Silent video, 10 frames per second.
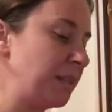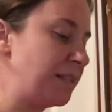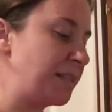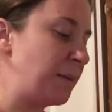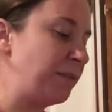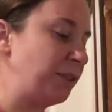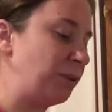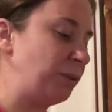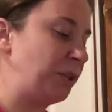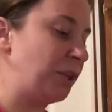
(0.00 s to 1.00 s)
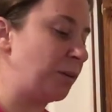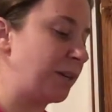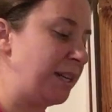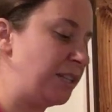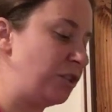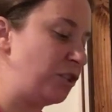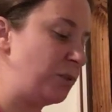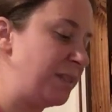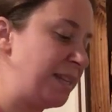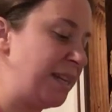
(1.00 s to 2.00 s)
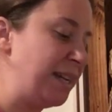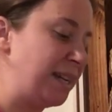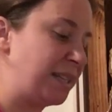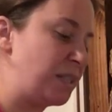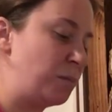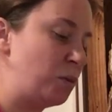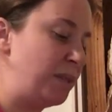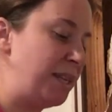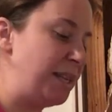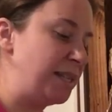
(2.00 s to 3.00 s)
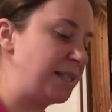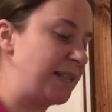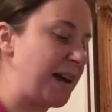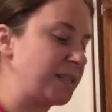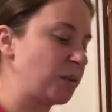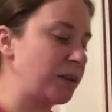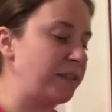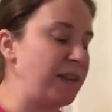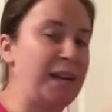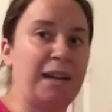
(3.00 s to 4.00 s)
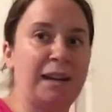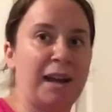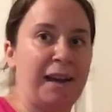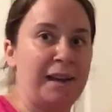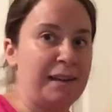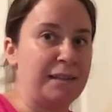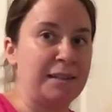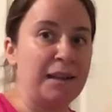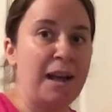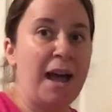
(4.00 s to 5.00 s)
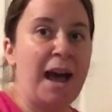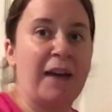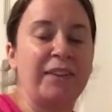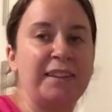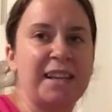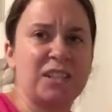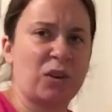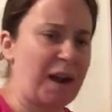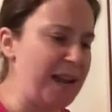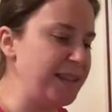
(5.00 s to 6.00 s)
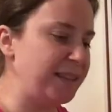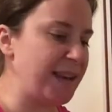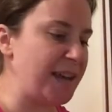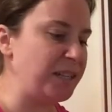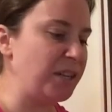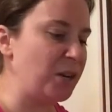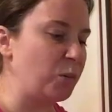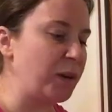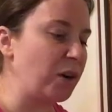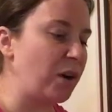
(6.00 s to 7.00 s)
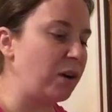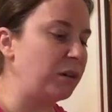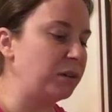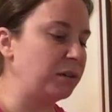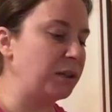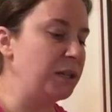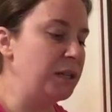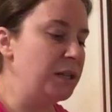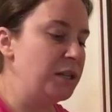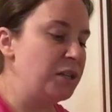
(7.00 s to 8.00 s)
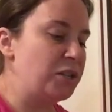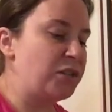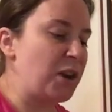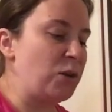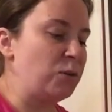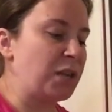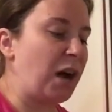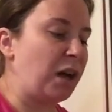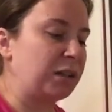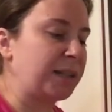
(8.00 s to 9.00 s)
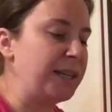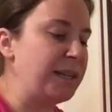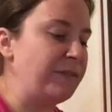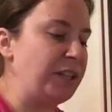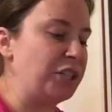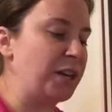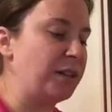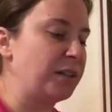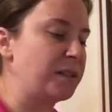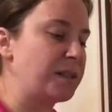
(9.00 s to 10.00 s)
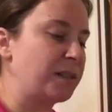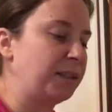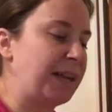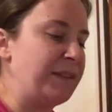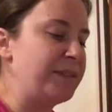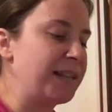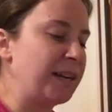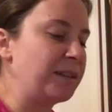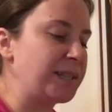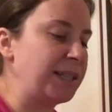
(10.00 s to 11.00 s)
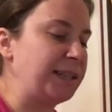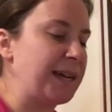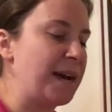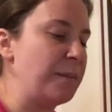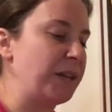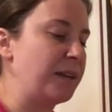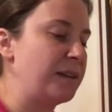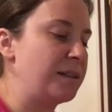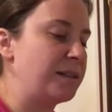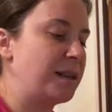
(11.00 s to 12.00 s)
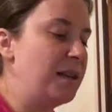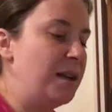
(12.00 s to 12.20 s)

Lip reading: Some of you, are into juicing and smoothies, that sort of thing, and I think that's great that, we are all so tolerant of each other's lifestyles like that, because